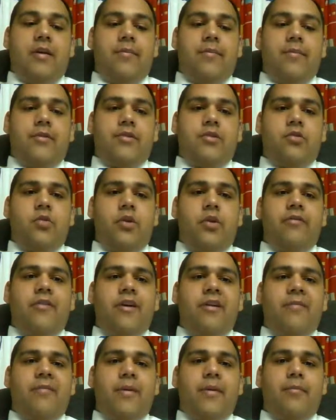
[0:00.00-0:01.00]
It's 25
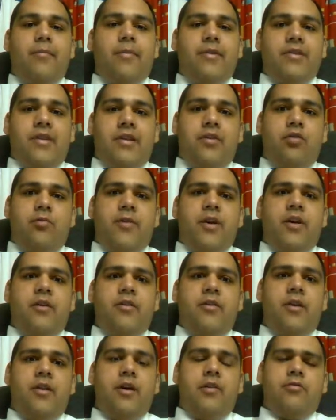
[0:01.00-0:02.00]
members, and it'll be cut
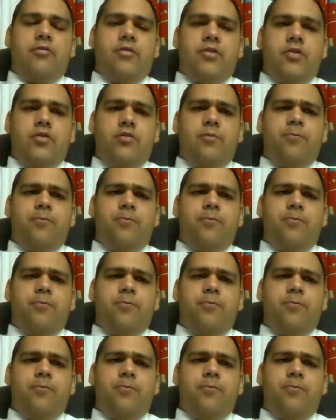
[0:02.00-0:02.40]
down to